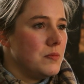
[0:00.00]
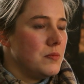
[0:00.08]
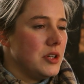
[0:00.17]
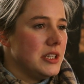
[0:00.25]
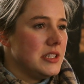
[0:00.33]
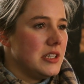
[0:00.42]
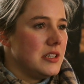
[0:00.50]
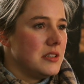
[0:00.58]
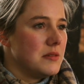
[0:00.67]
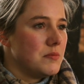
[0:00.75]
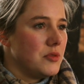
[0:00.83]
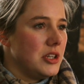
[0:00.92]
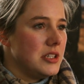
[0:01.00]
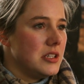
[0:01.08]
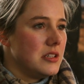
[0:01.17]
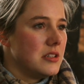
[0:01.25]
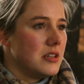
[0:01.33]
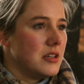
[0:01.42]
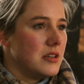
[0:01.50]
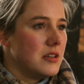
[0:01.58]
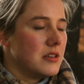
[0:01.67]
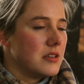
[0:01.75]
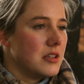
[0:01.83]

breeding, breeding, uh,